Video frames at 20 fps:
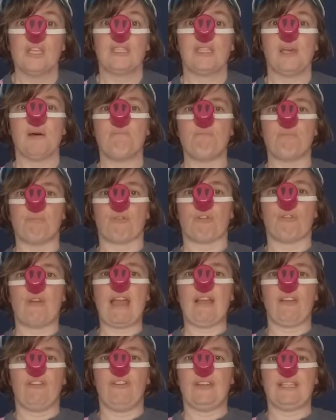some
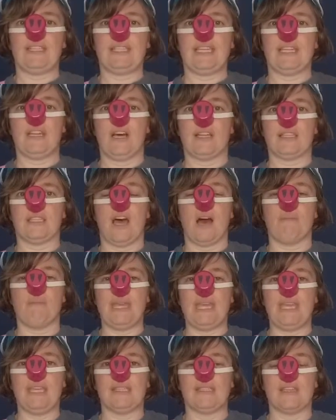breakfast in our
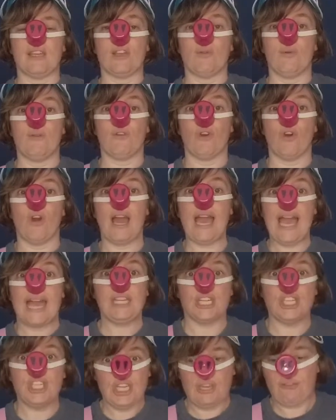tummies so that we've got
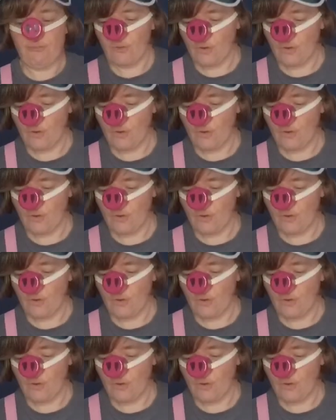energy